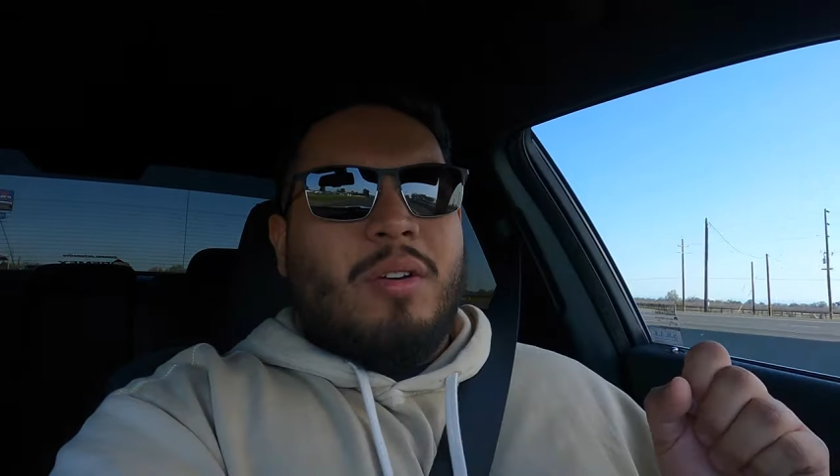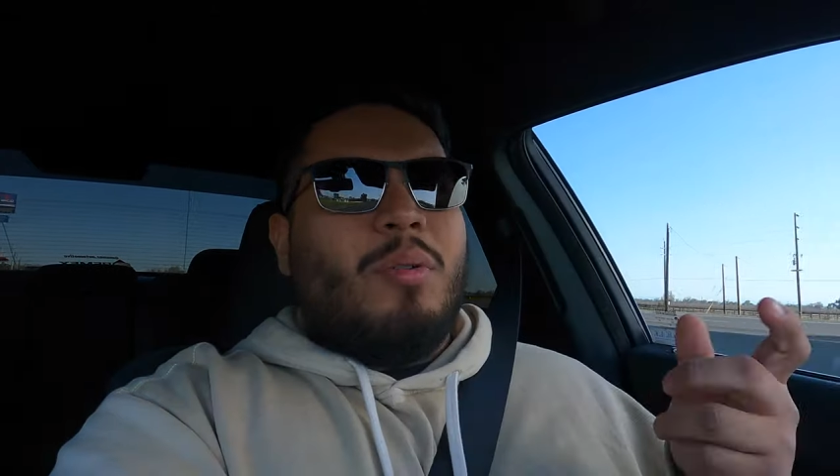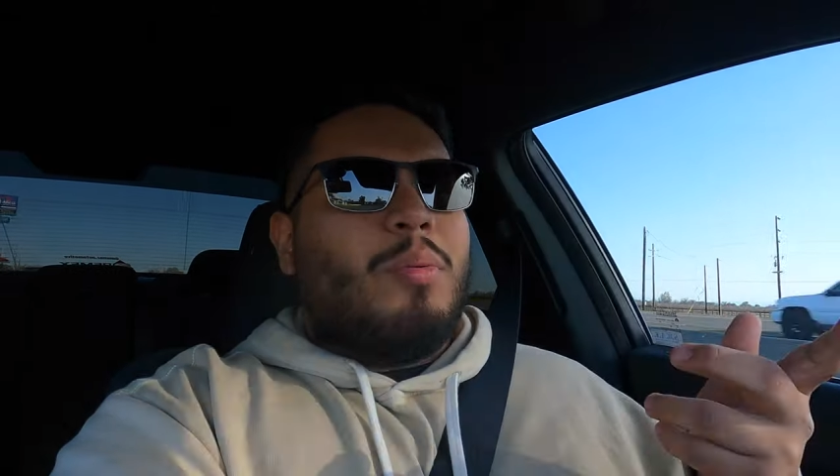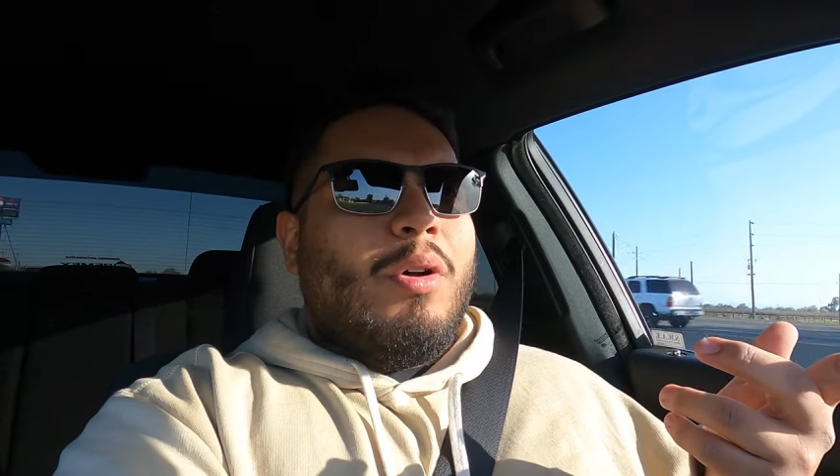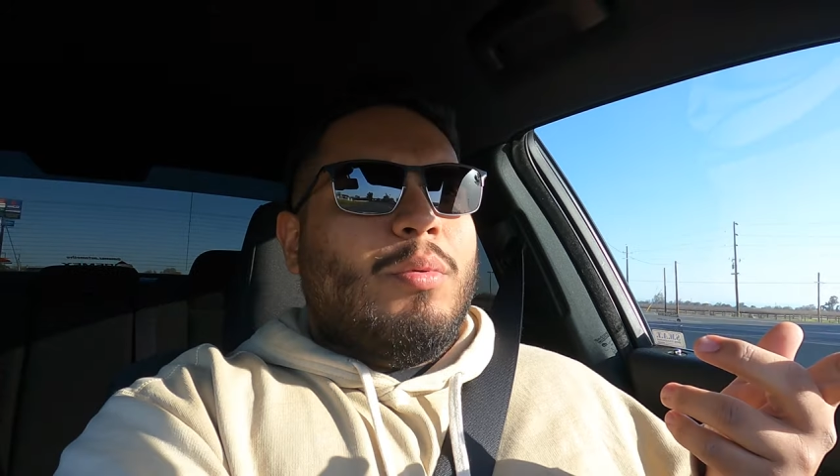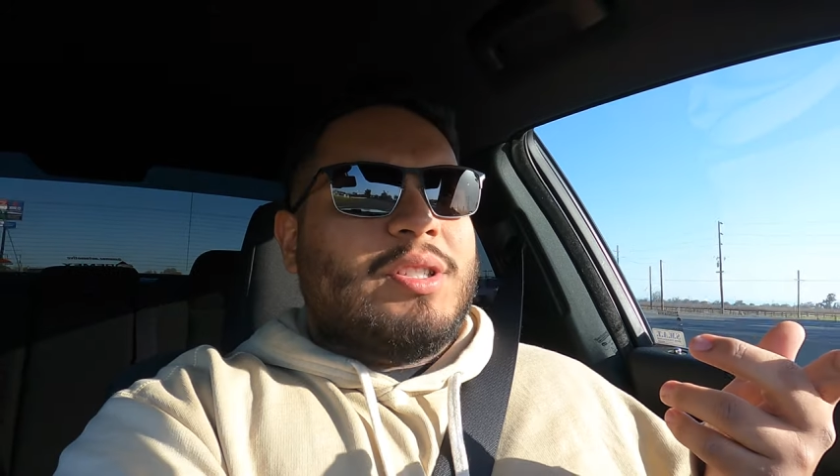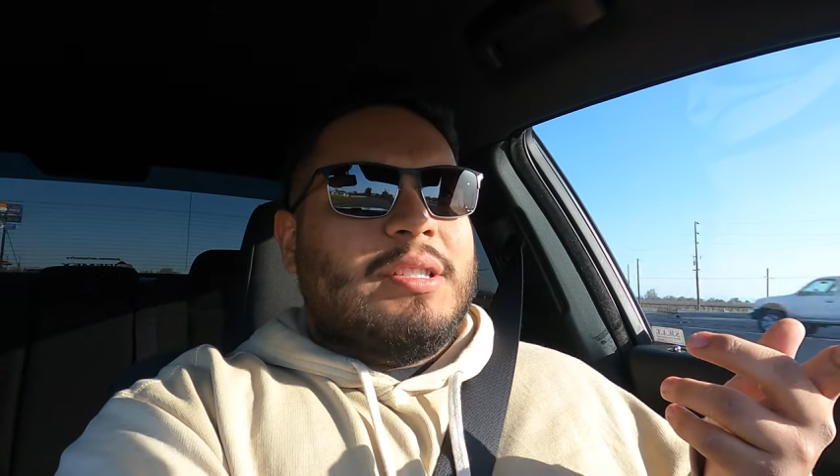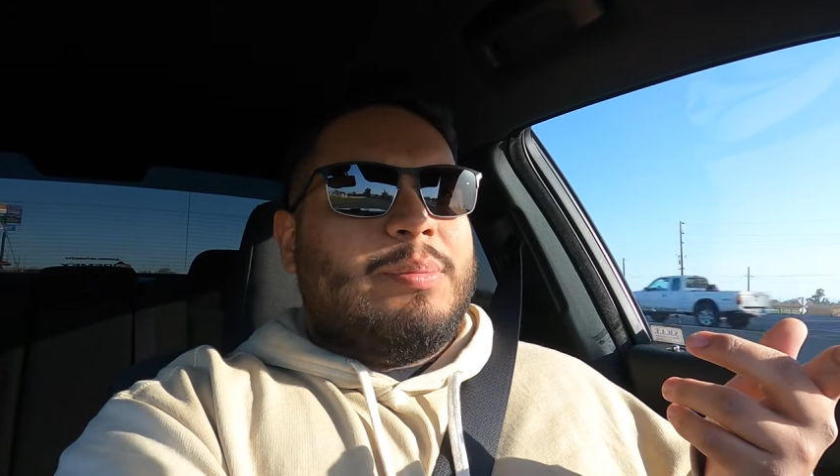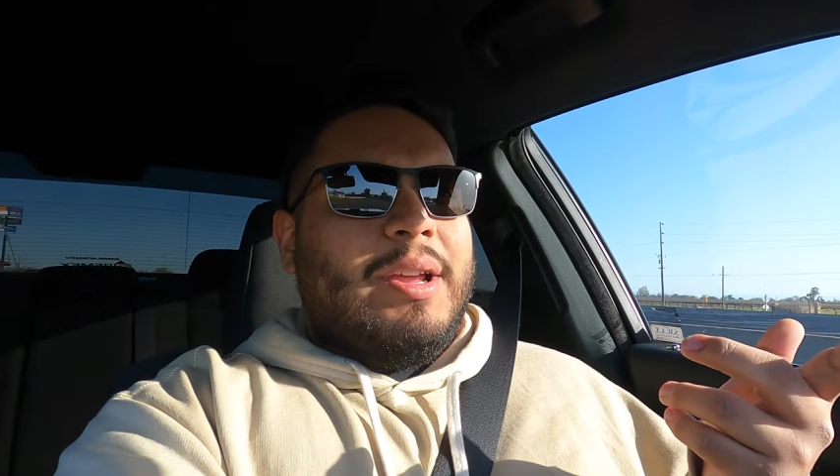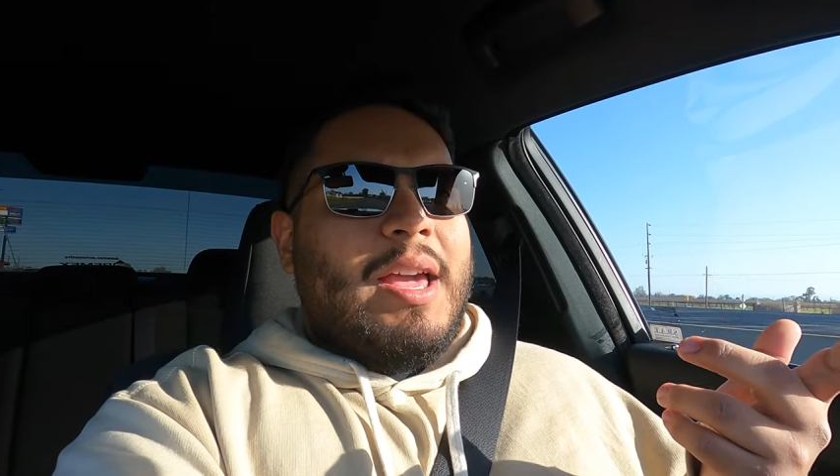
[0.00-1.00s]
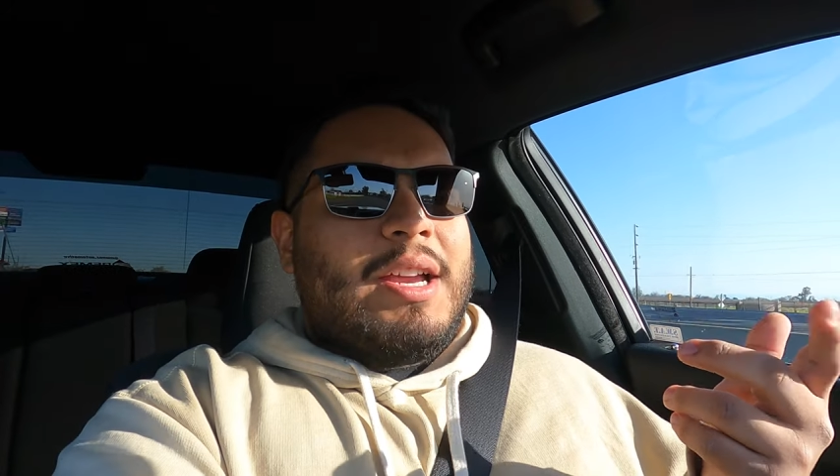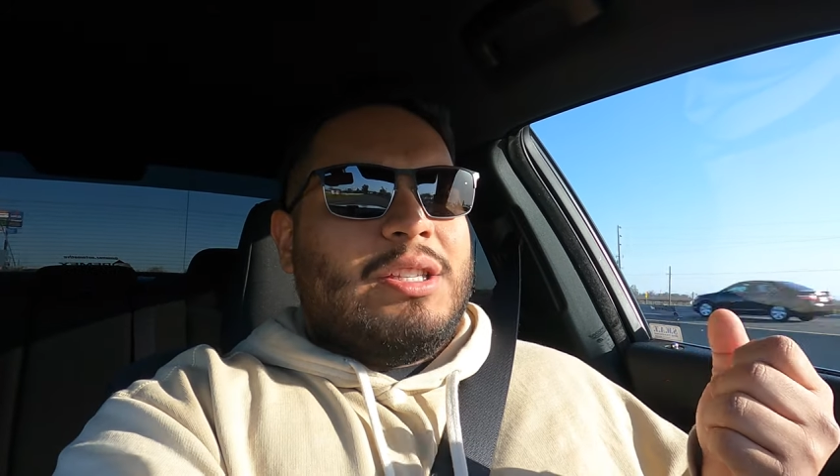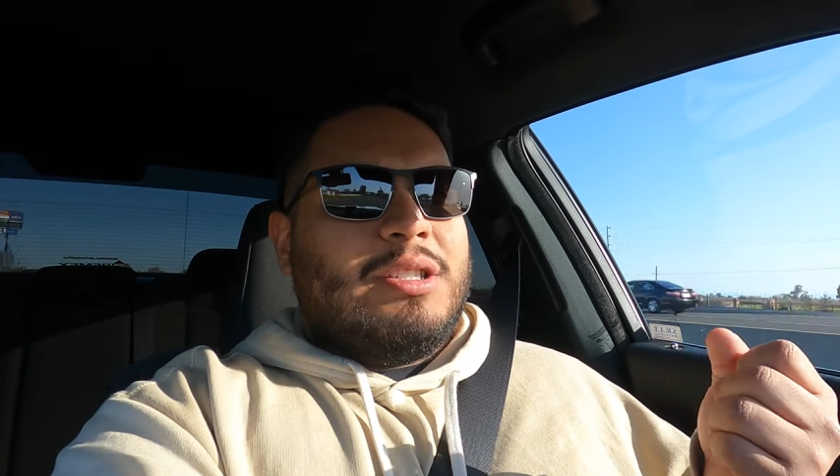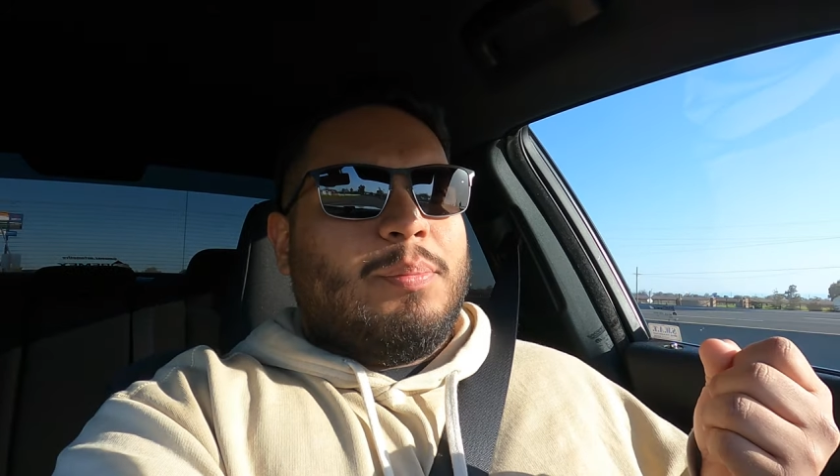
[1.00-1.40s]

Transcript: Well, we're almost in spring actually,